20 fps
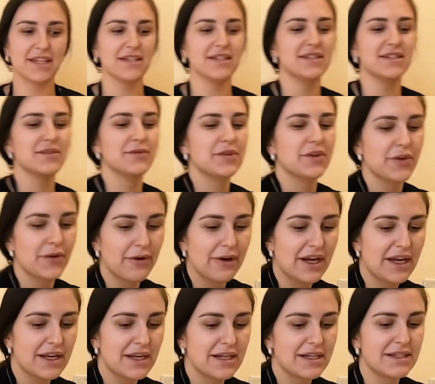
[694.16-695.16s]
this, you want to go
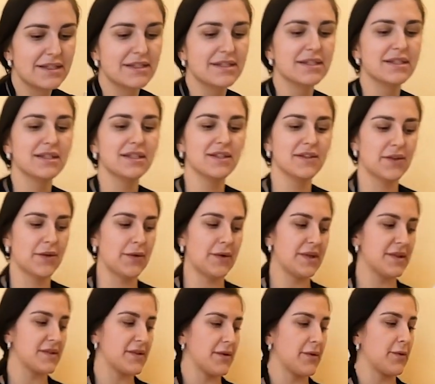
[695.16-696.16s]
ahead and instantly do
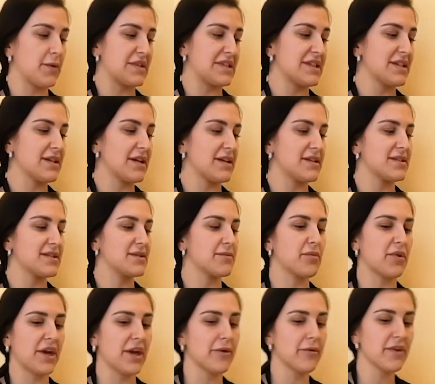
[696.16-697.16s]
it. So once again,
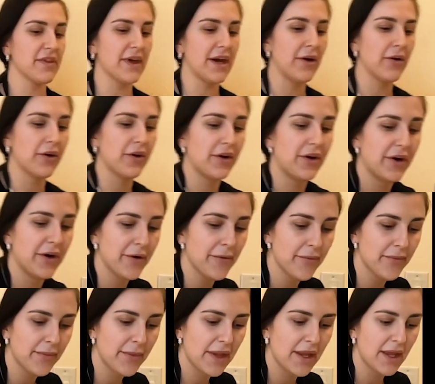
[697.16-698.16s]
spray it with alcohol.
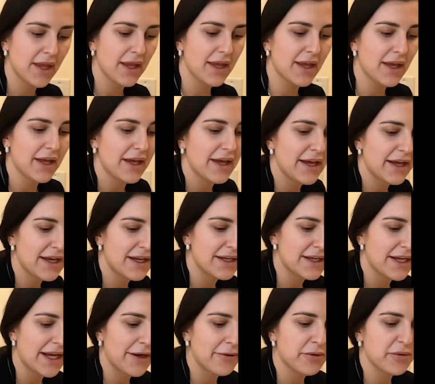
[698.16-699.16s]

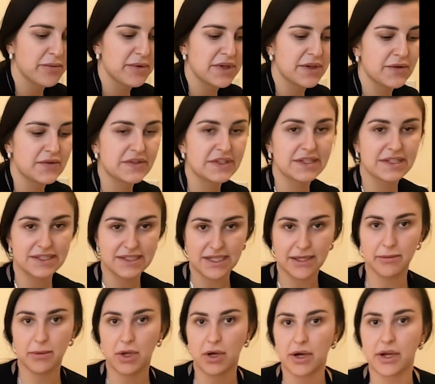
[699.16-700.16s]
And I will be using the
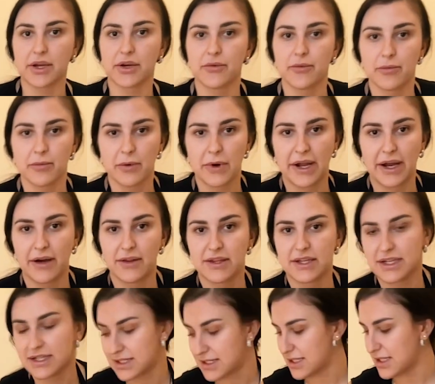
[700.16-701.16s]
same cotton round that
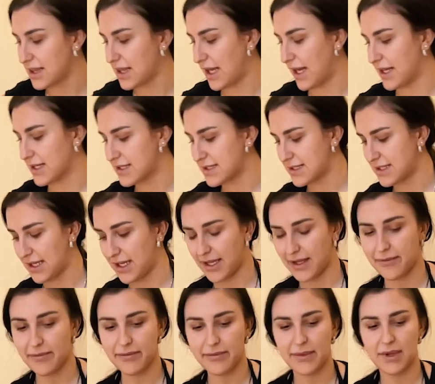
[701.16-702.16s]
I did last
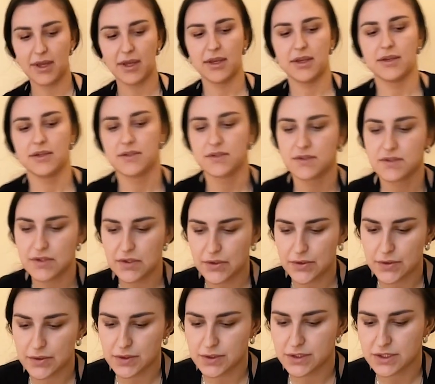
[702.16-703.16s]
time.
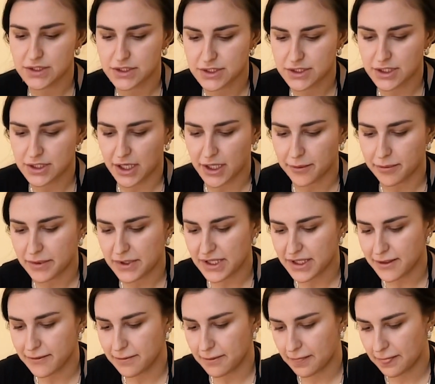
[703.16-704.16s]
So just sharpen it.